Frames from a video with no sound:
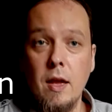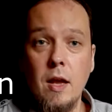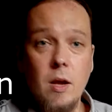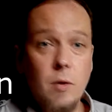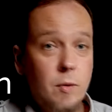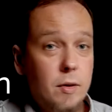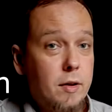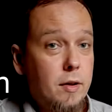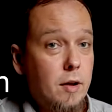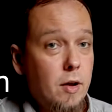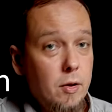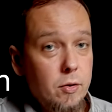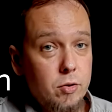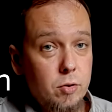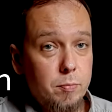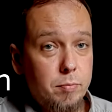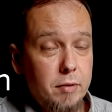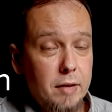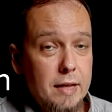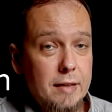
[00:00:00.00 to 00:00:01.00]
We can also
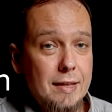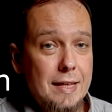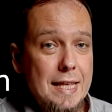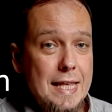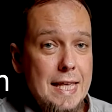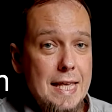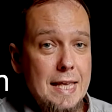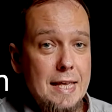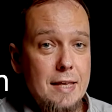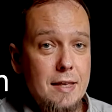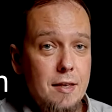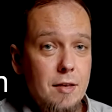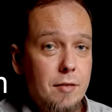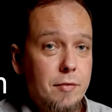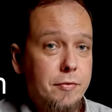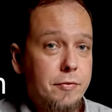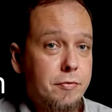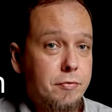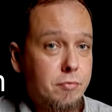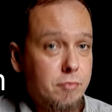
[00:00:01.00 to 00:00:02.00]
play the E
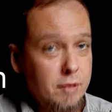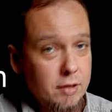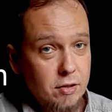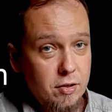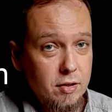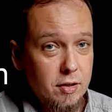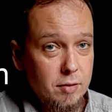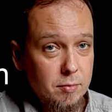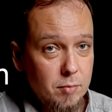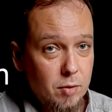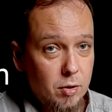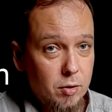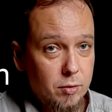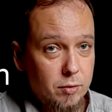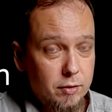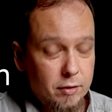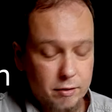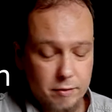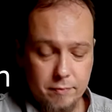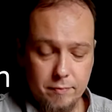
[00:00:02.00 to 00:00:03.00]
Phrygian
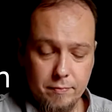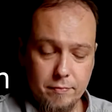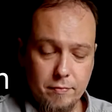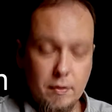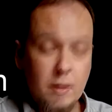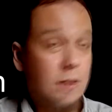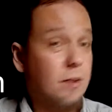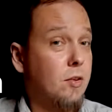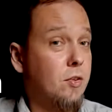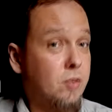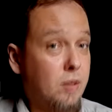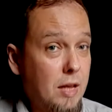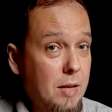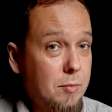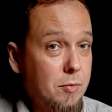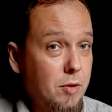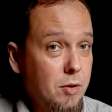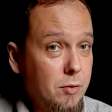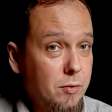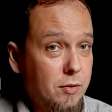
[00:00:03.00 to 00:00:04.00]
mode. Same
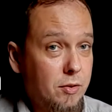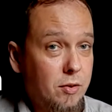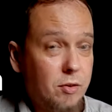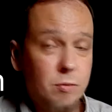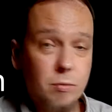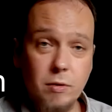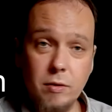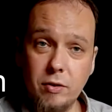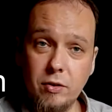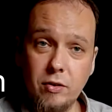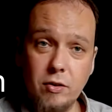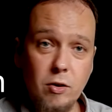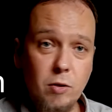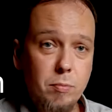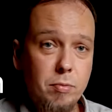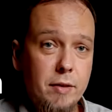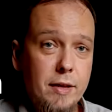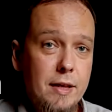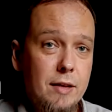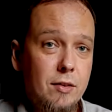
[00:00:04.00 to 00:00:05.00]
notes. We're still
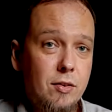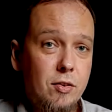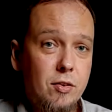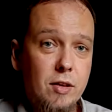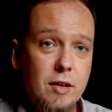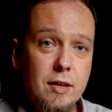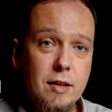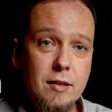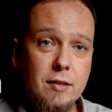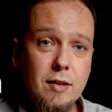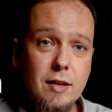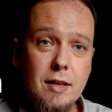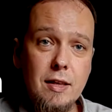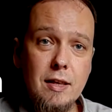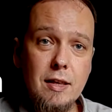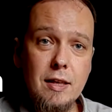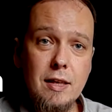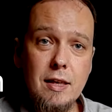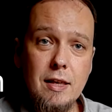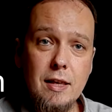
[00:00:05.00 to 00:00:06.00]
playing C, D,
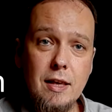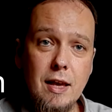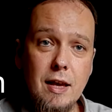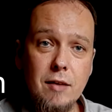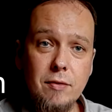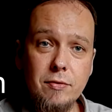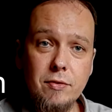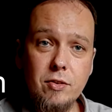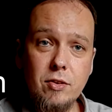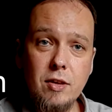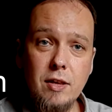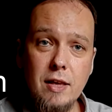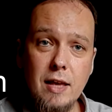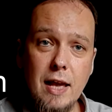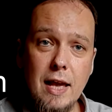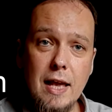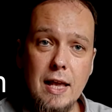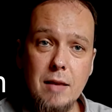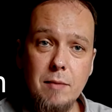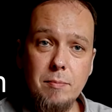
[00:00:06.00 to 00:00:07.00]
E, F, G,
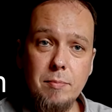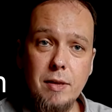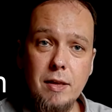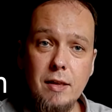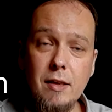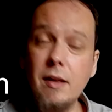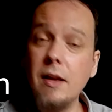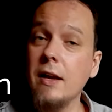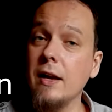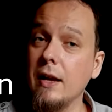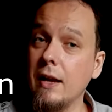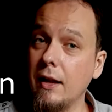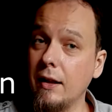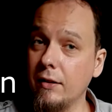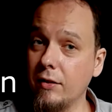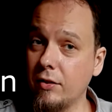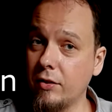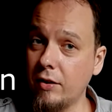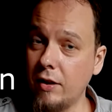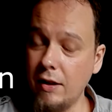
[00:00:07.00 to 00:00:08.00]
A, B, and
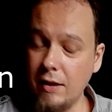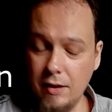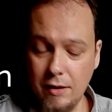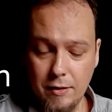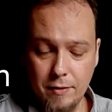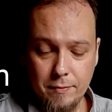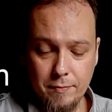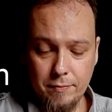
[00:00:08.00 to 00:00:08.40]
C.